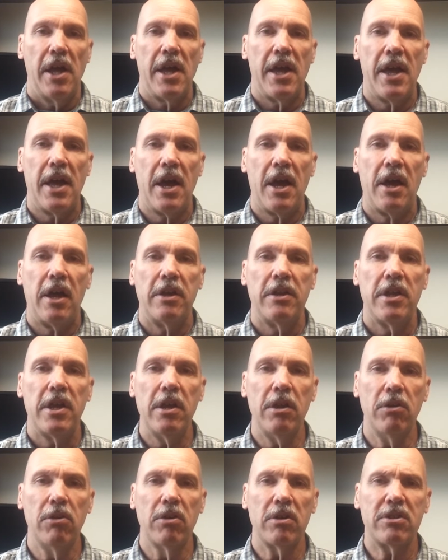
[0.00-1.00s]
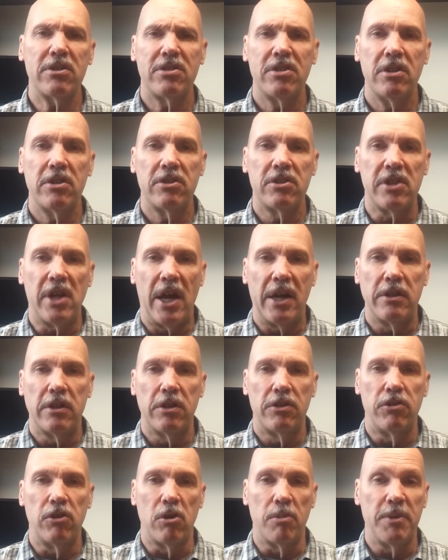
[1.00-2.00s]
And he looks inside
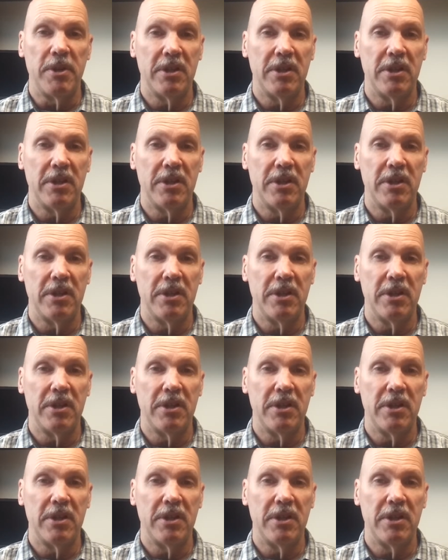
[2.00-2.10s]
the tomb.